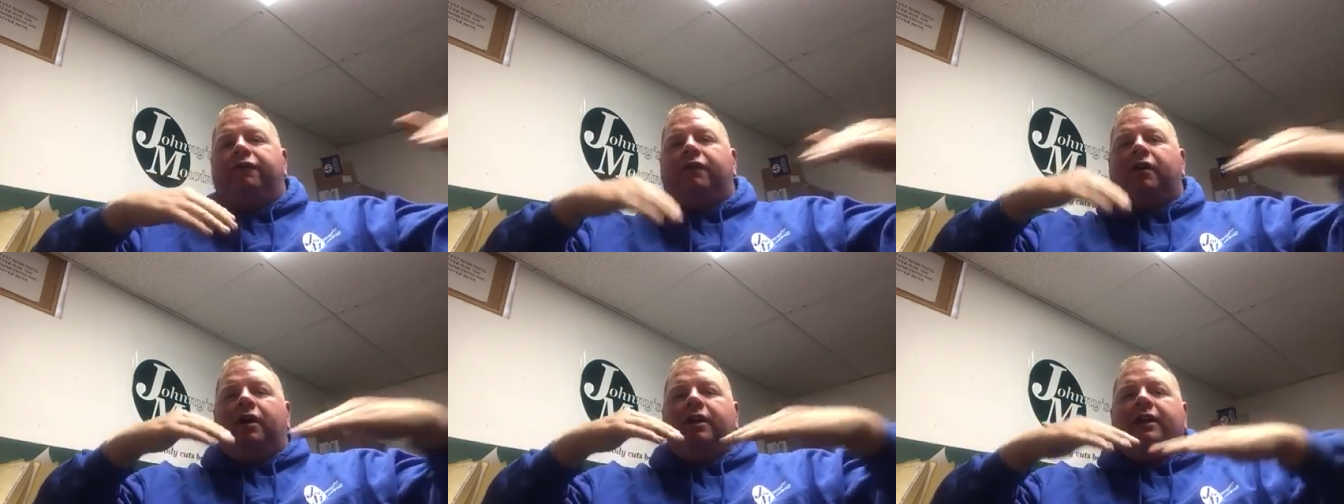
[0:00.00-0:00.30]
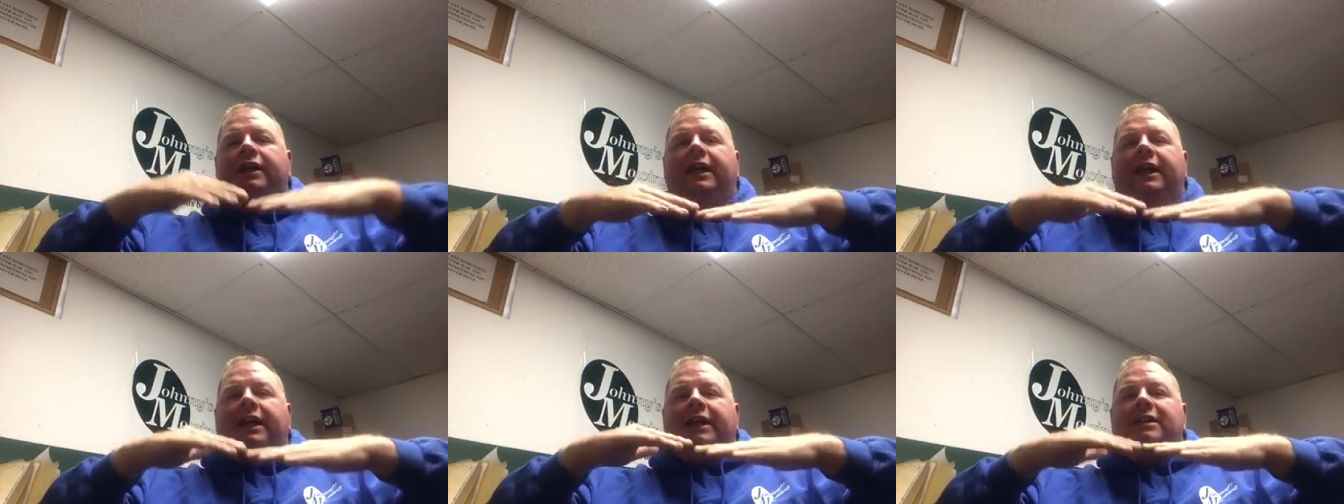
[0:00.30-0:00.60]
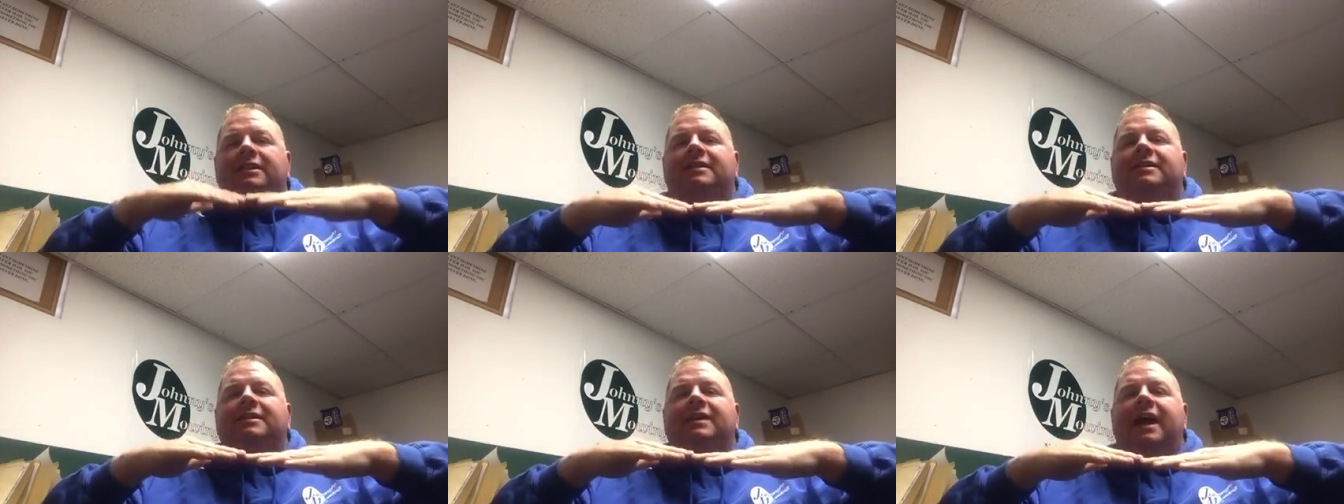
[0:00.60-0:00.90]
fund
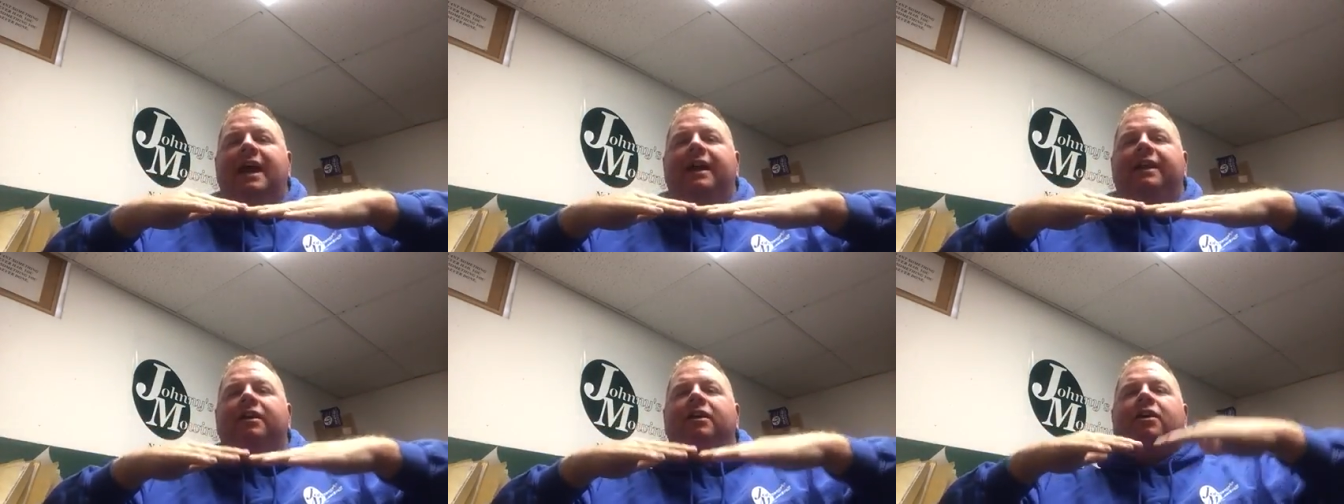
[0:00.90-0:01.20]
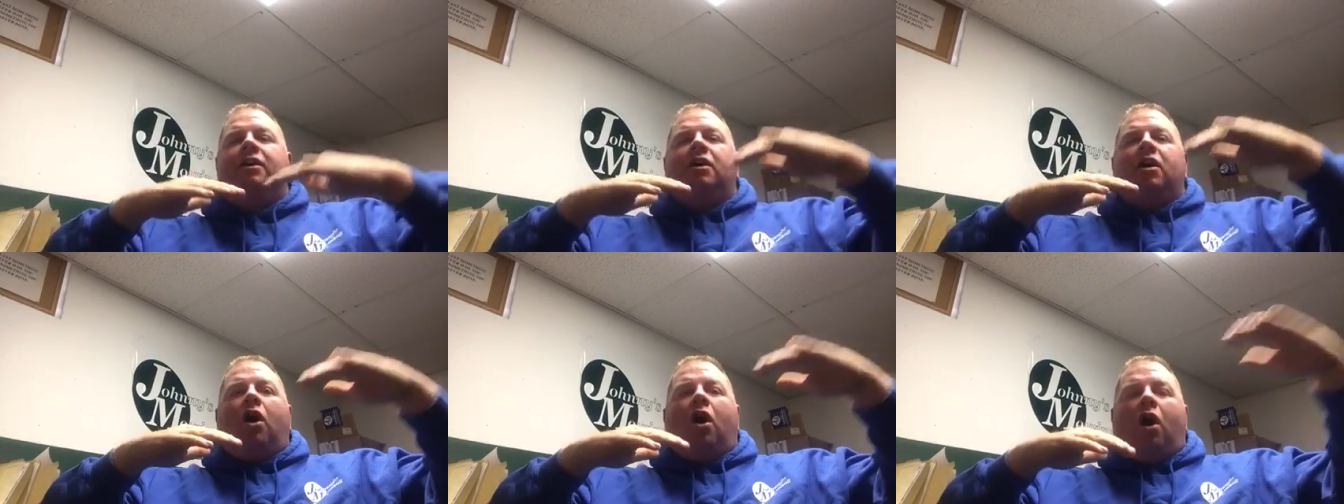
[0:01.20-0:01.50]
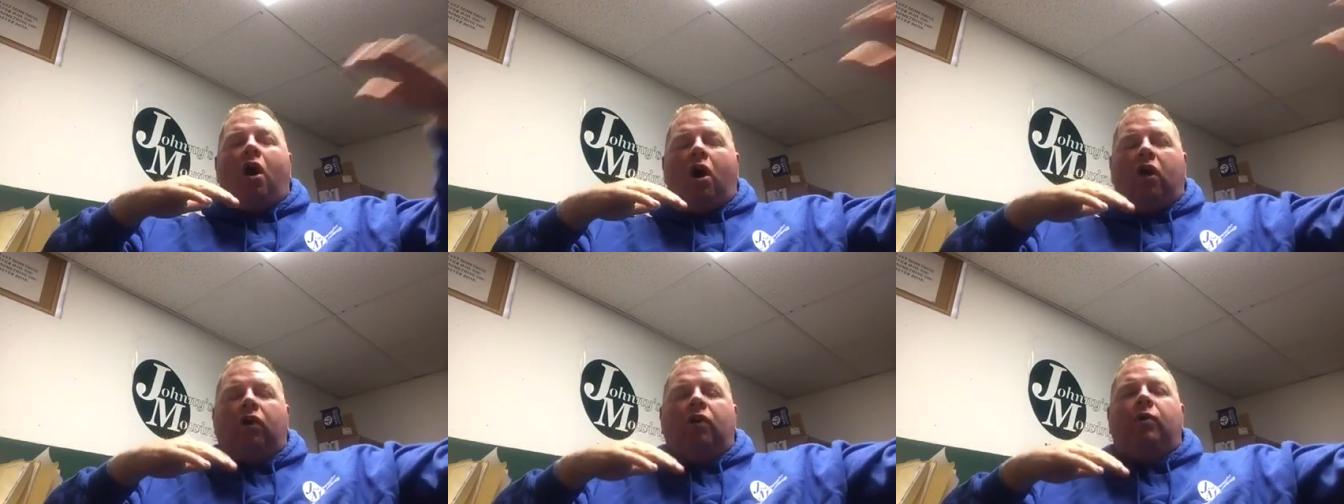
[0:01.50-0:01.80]
in set
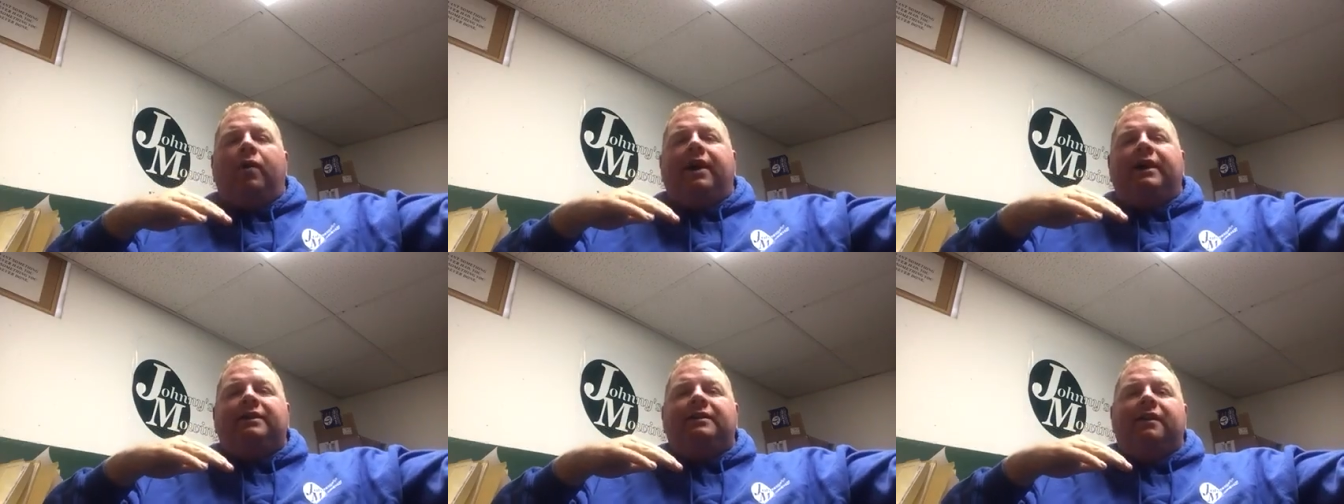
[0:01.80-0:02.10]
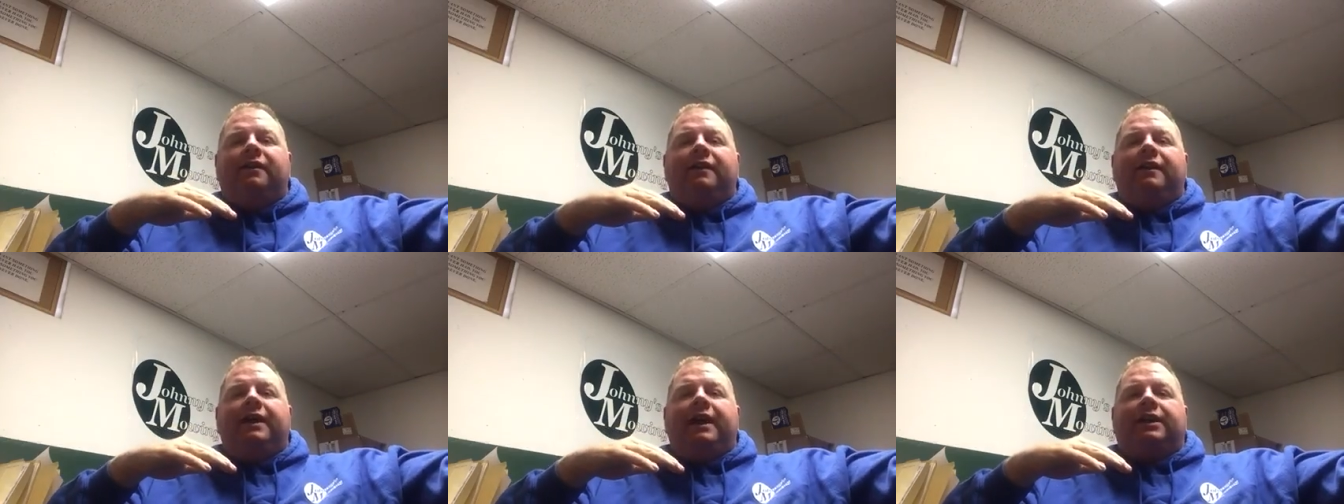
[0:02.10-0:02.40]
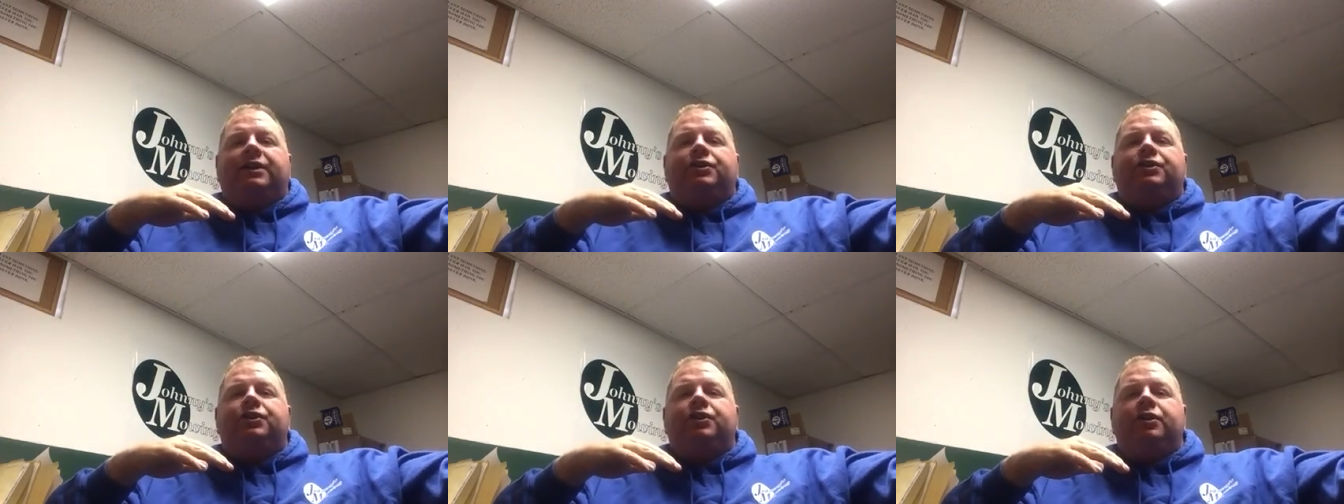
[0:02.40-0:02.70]
all the way to the
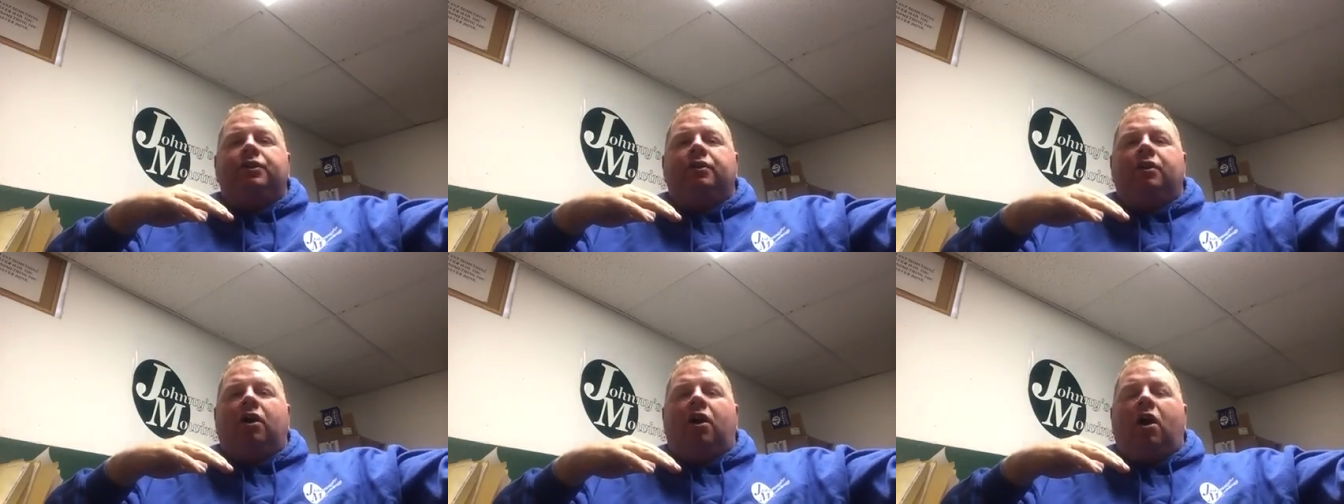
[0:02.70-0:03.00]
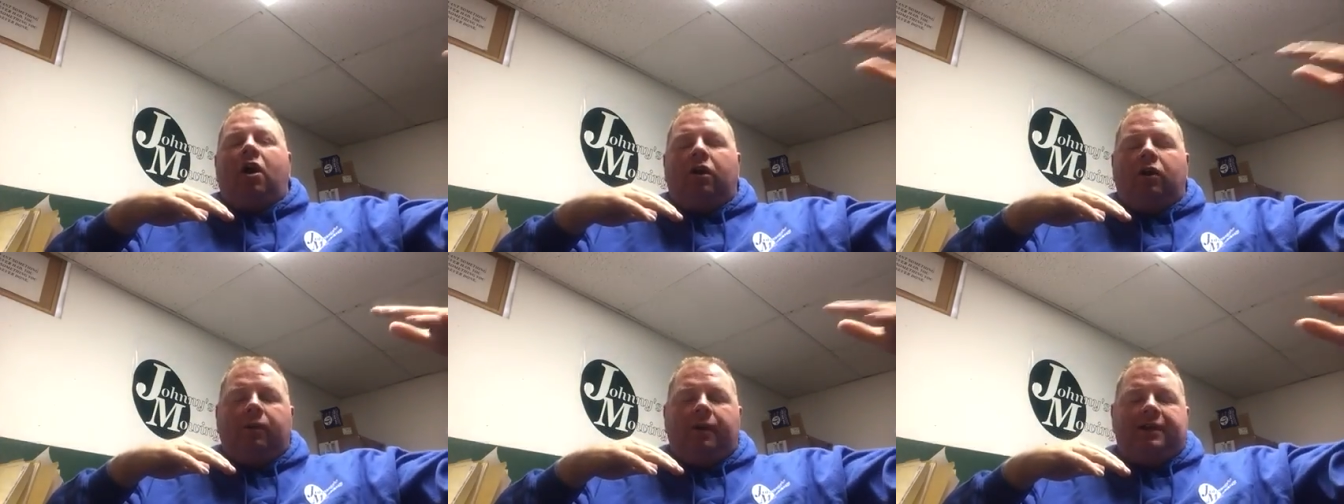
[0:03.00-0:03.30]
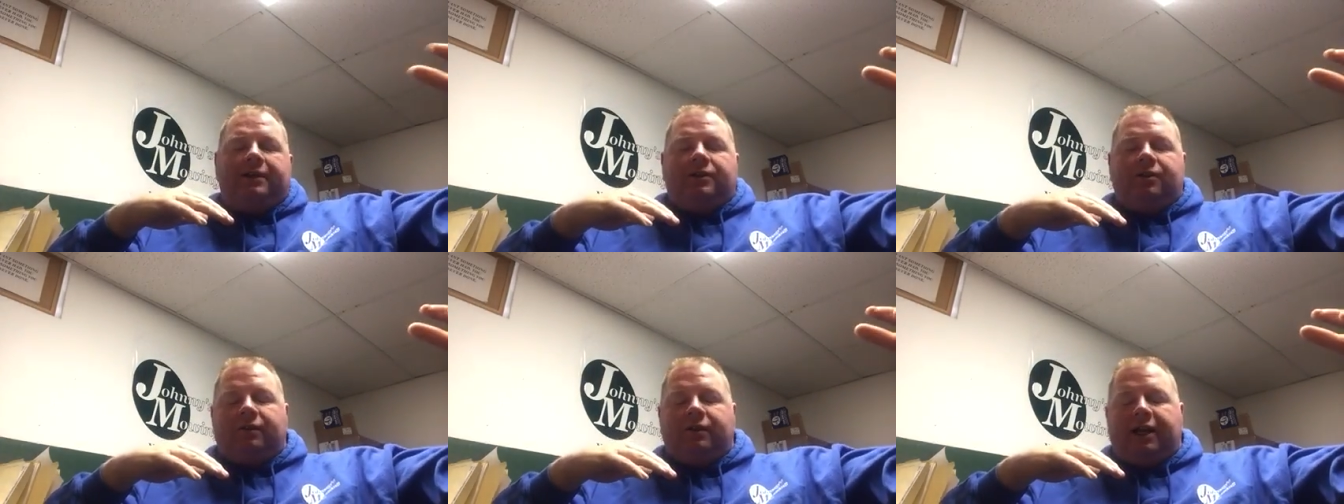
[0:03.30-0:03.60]
next June, all the
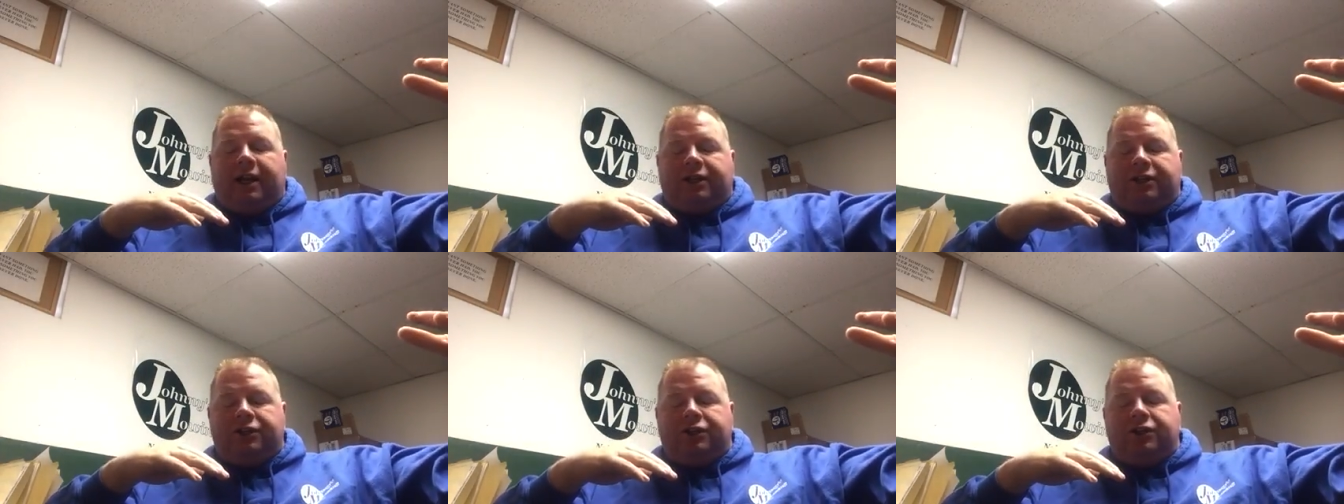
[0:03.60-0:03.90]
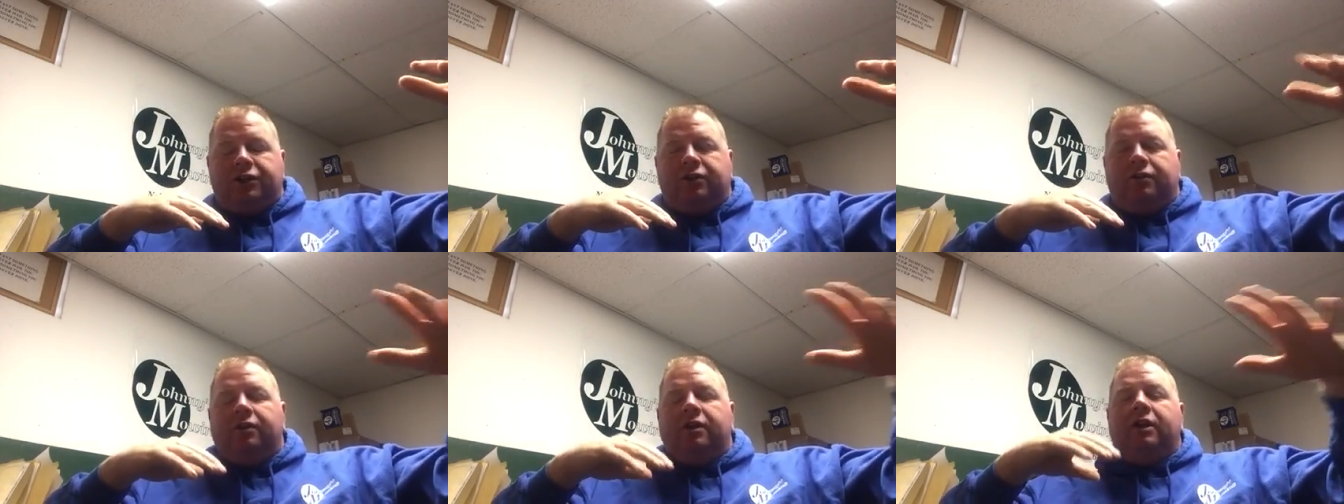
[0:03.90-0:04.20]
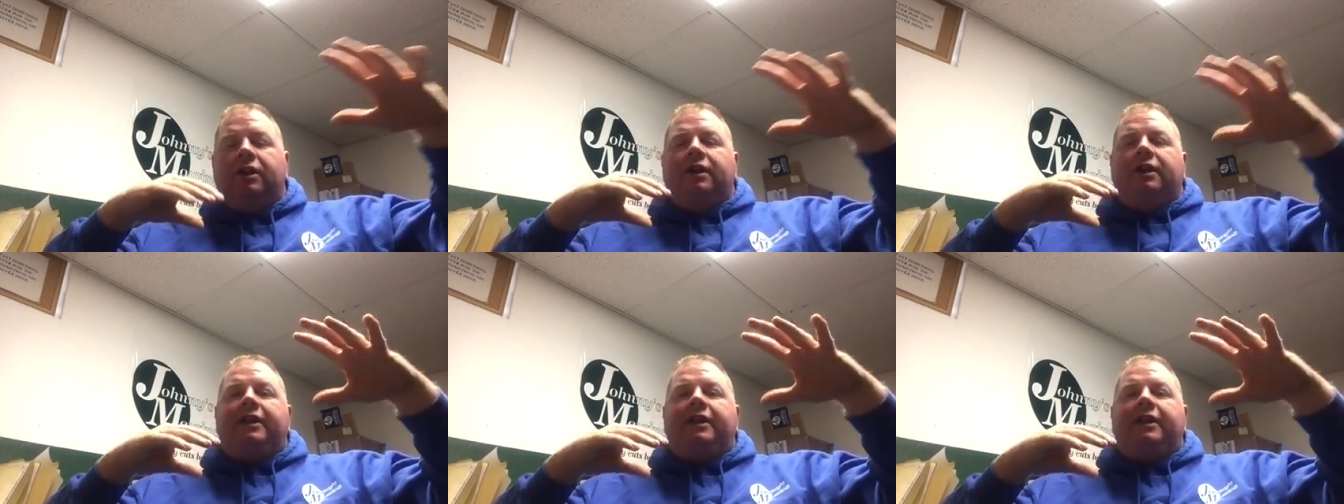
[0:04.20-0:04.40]
way till next June.